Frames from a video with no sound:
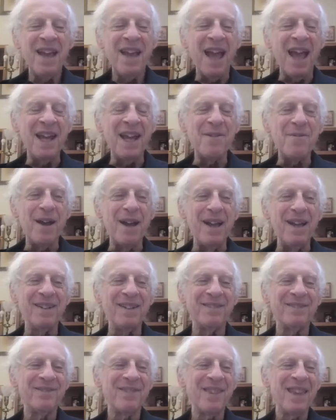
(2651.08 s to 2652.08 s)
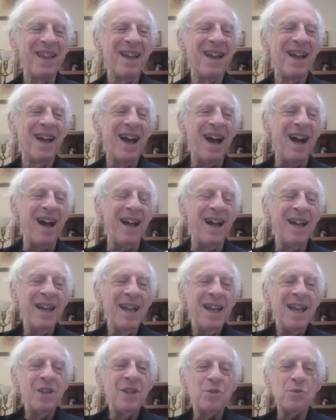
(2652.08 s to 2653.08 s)
anyway, uh,
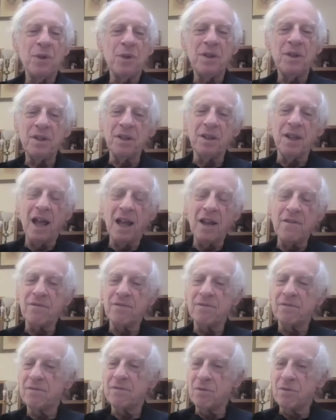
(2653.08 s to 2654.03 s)
he's written a lot of